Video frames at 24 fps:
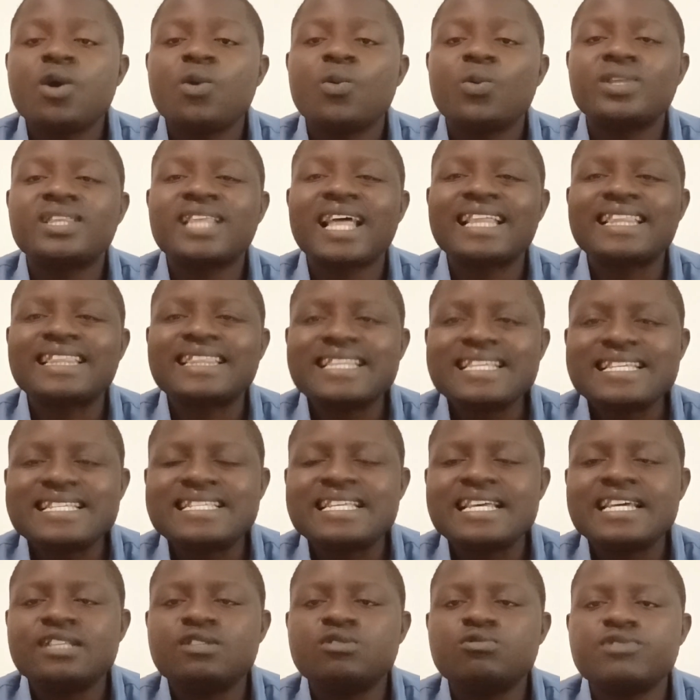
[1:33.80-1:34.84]
with at least
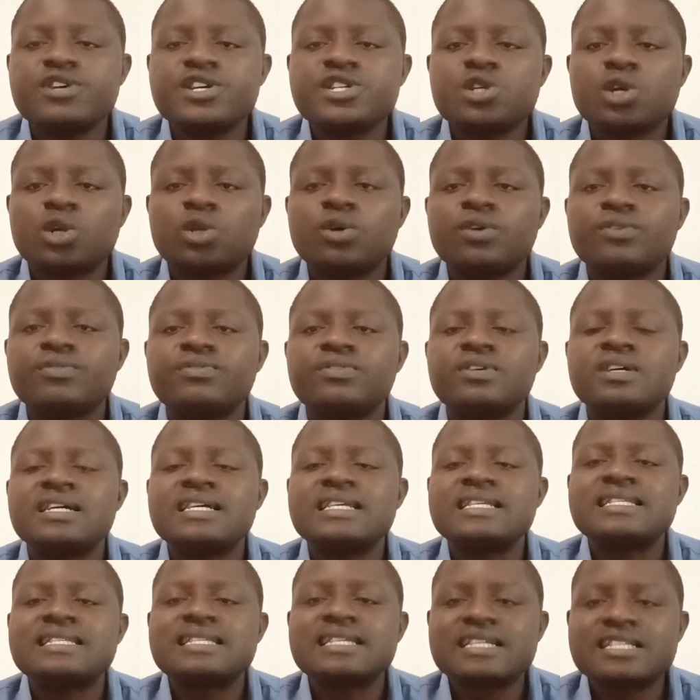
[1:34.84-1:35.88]
a duration of
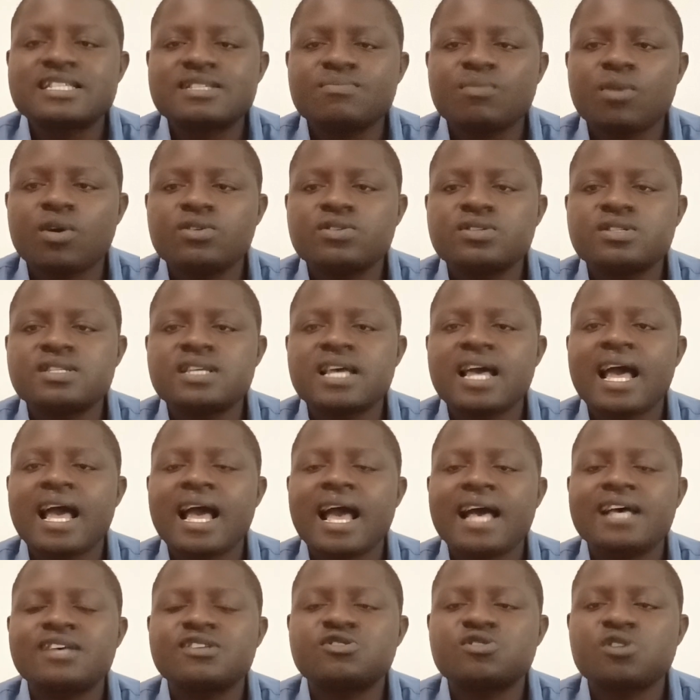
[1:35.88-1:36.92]
6 months
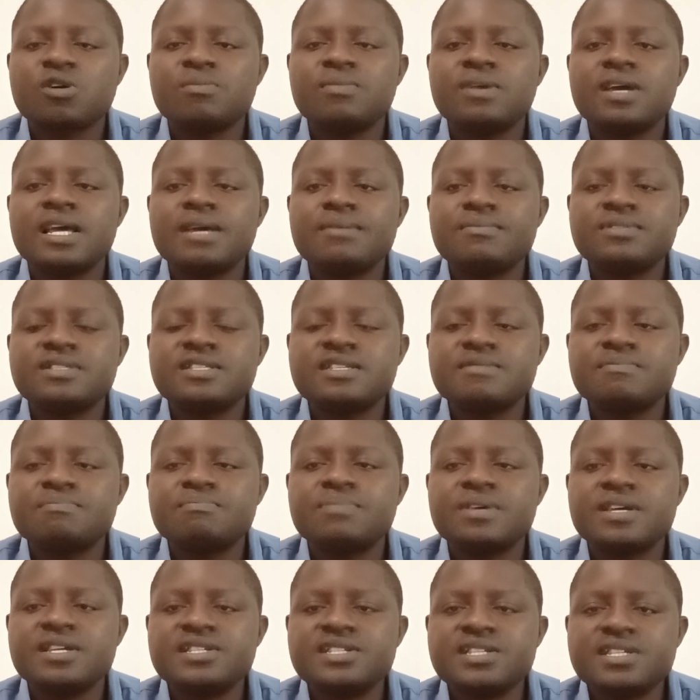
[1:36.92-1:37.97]
and some empty
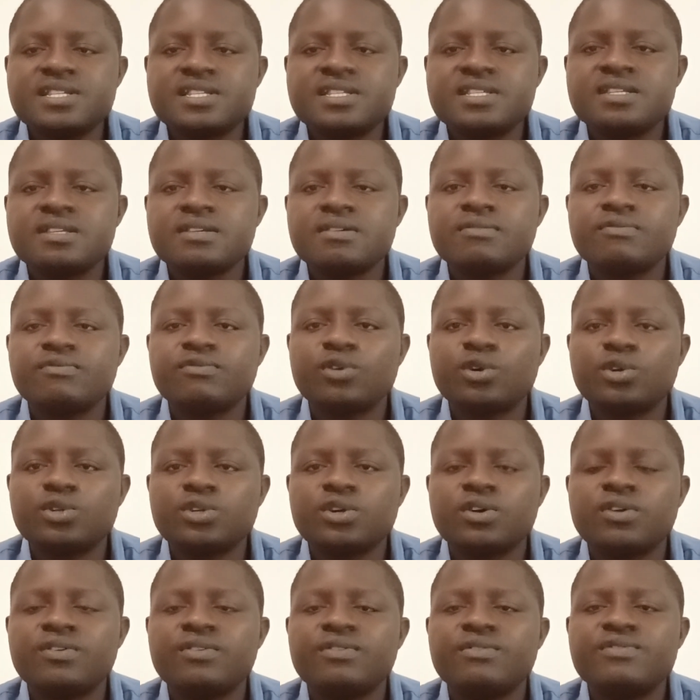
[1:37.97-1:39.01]
pages for
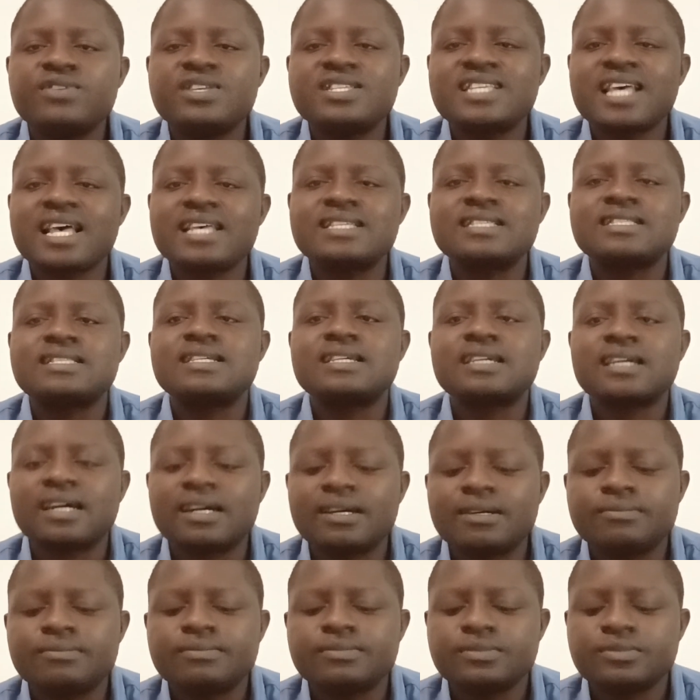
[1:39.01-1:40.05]
your visa sticker.
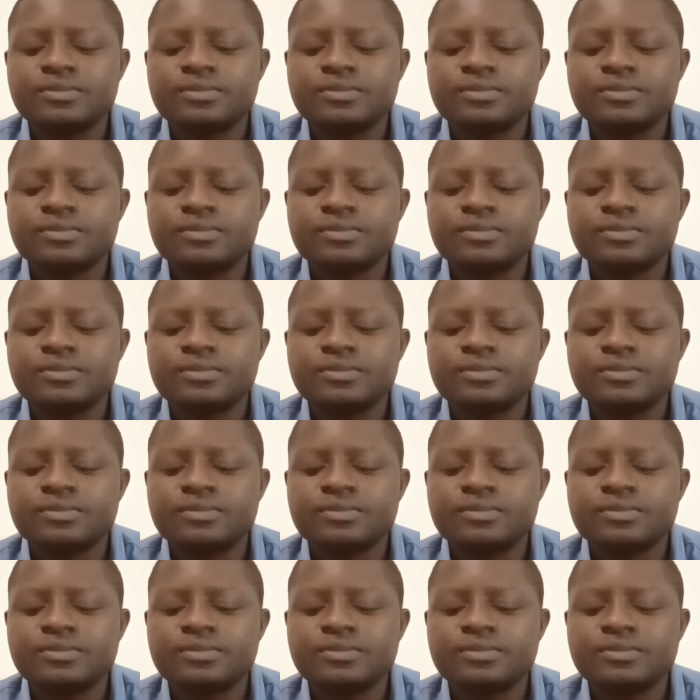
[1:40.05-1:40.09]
